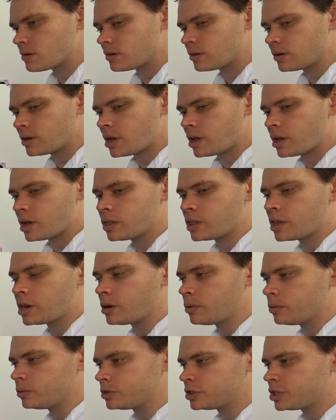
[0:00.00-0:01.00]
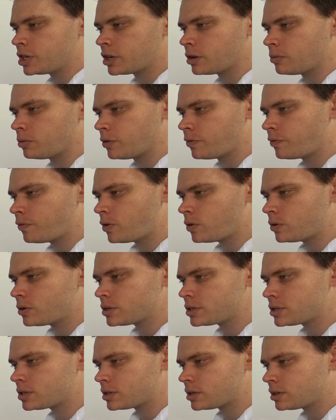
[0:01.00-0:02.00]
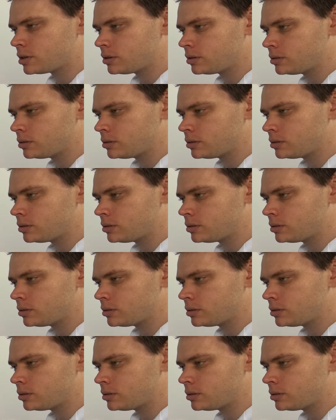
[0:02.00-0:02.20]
Okay, and then I will check it with focus.